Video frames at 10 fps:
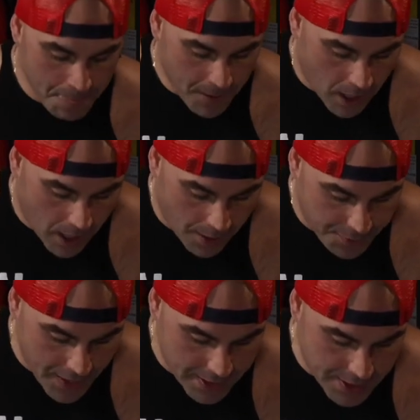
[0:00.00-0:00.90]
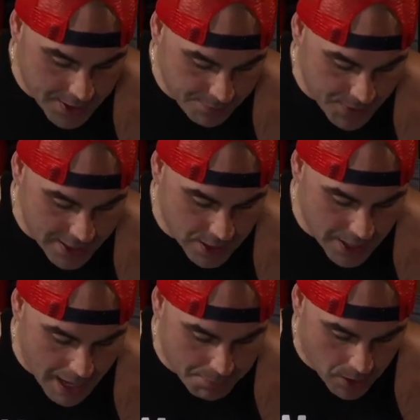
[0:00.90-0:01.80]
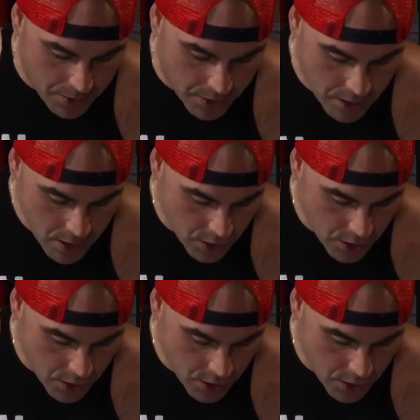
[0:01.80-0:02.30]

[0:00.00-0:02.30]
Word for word: Uh, thanks, thanks a lot, brother.